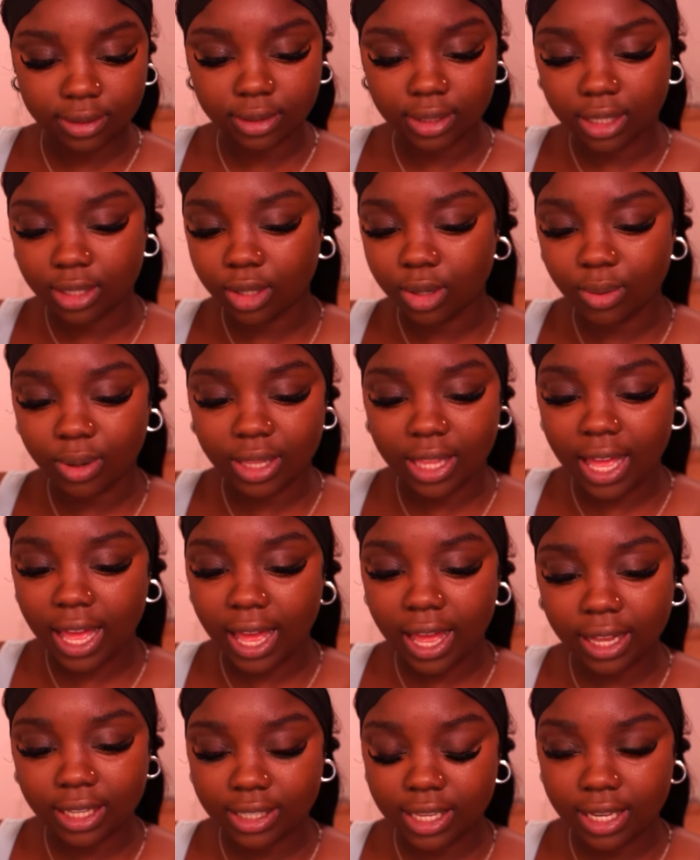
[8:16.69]
I don't know where that
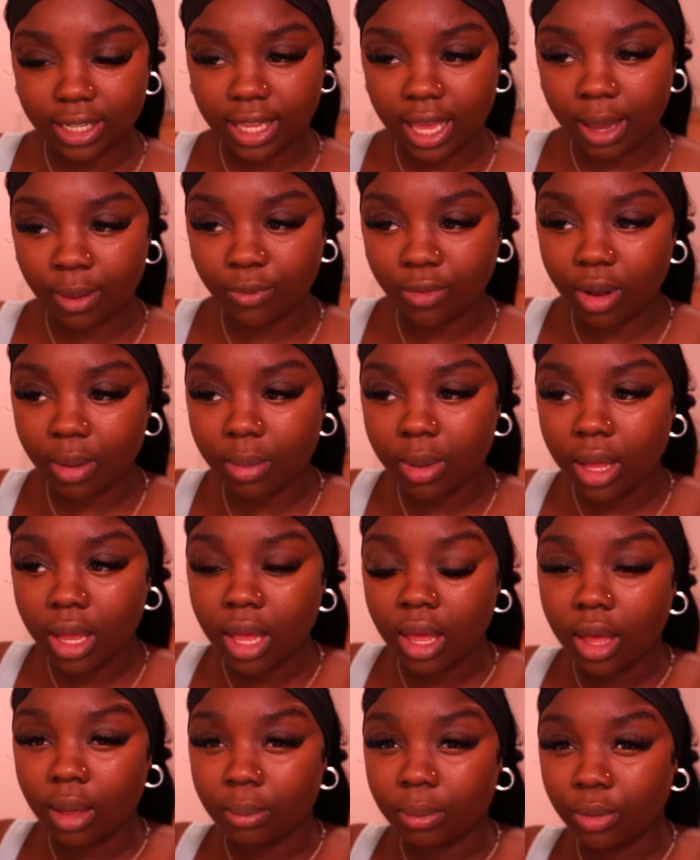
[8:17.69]
accent came from.
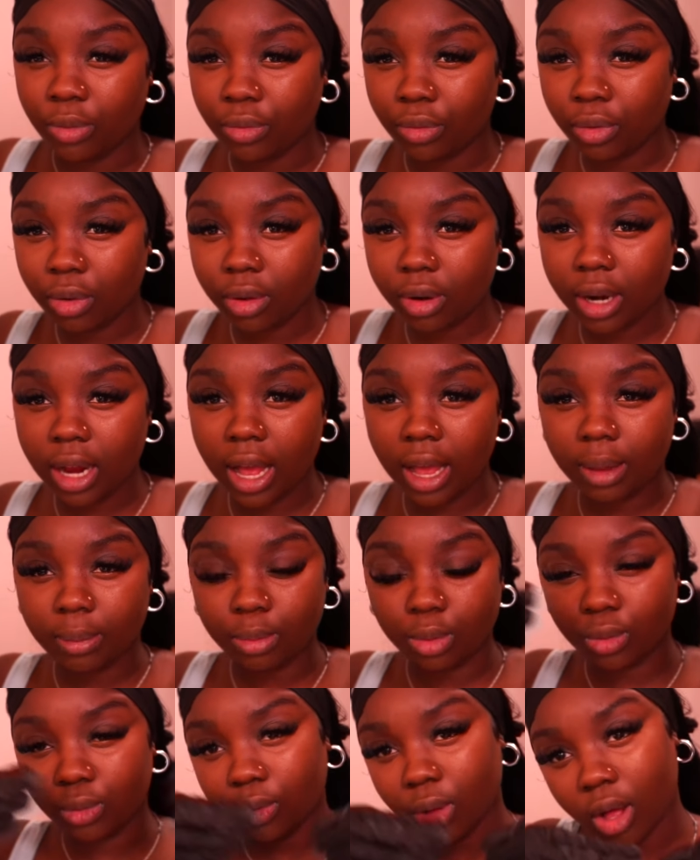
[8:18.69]
Before I
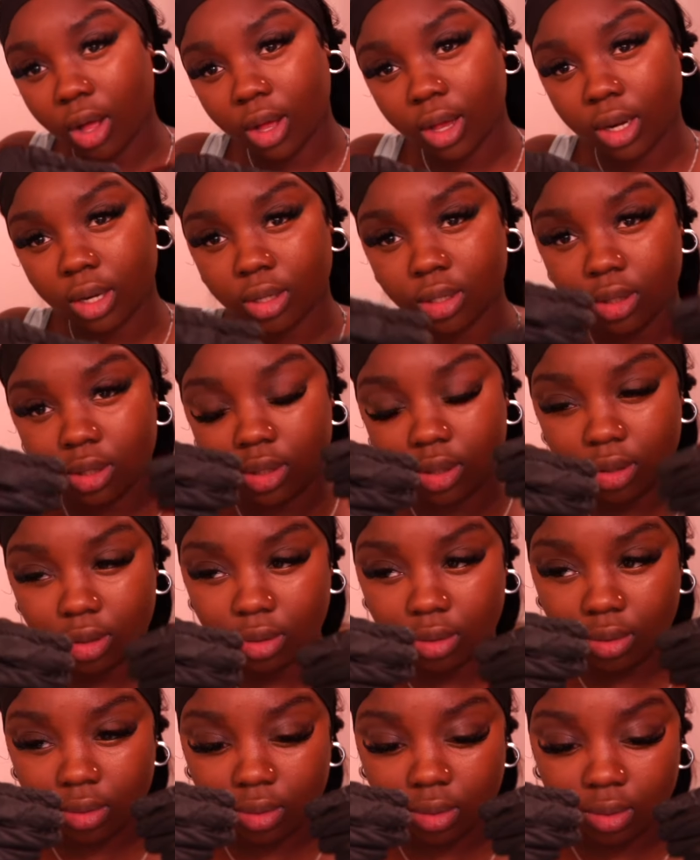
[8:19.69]
move on
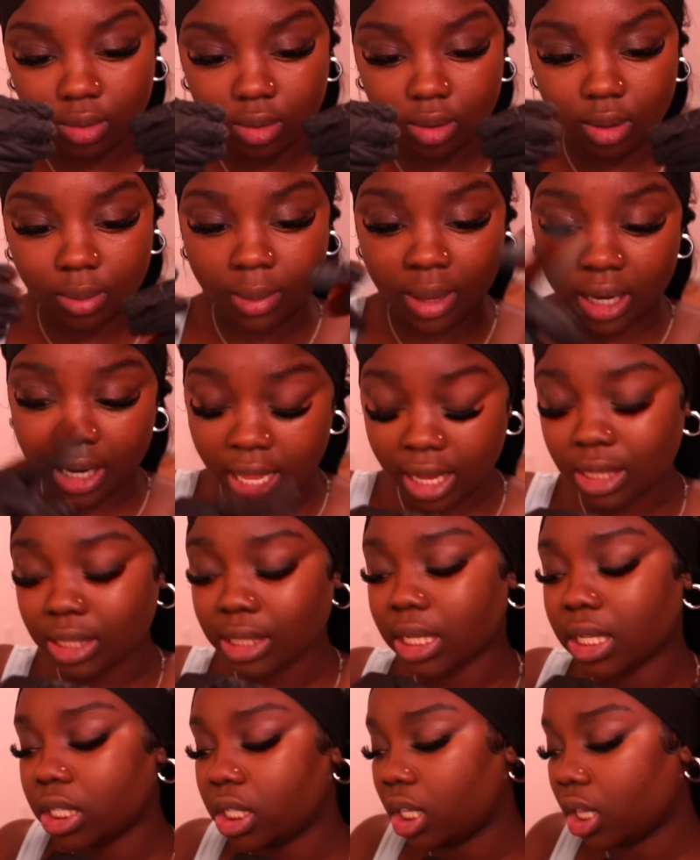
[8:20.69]
to my next
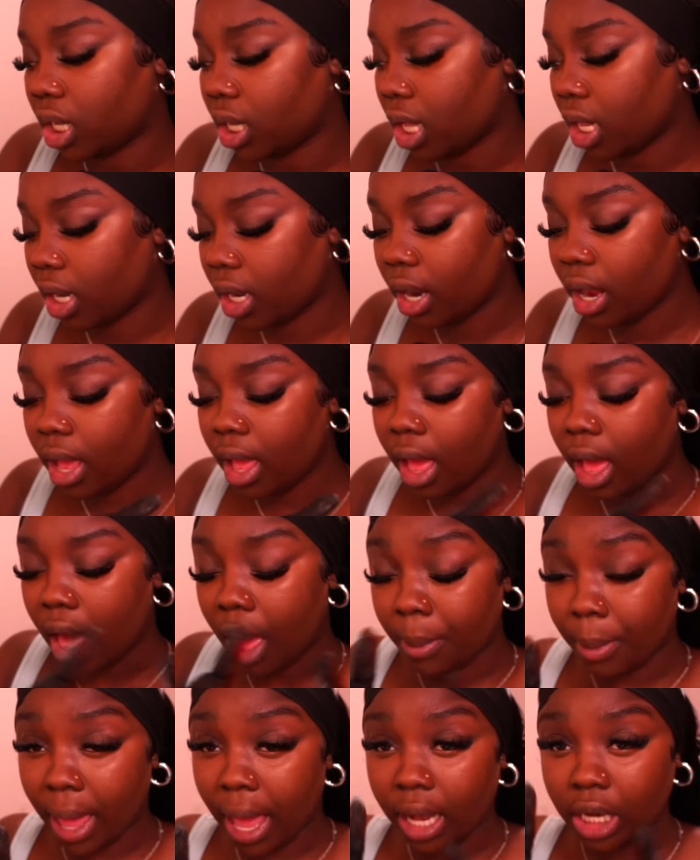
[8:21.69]
concealer color,
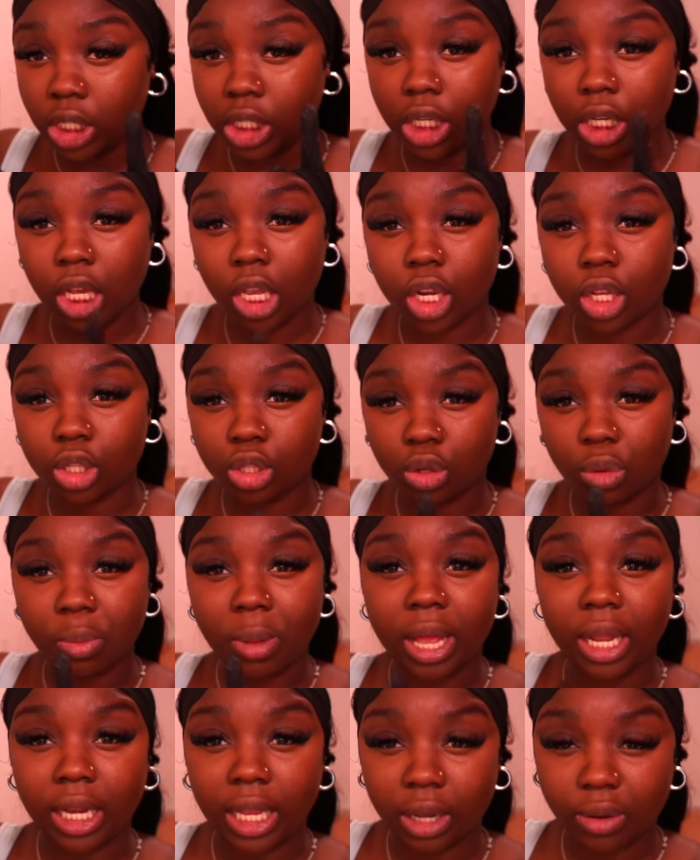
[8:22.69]
I'm actually gonna do
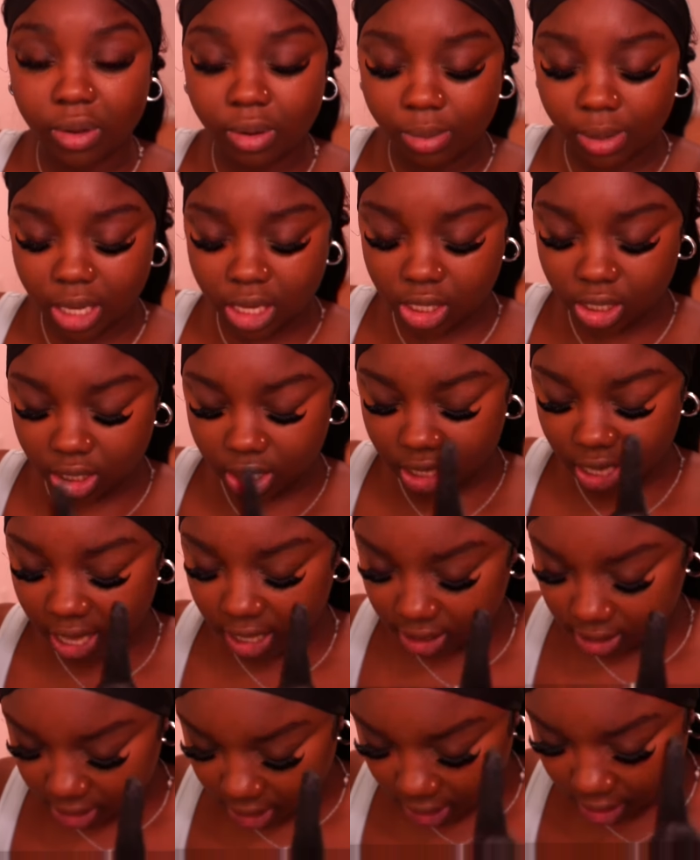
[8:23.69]
my liquid blush.
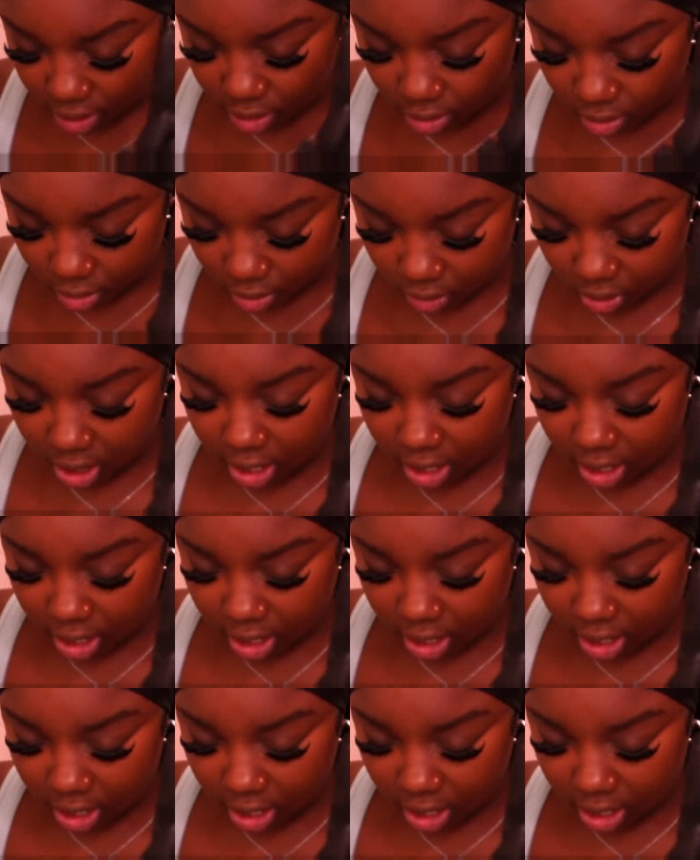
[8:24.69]
Yes, I know.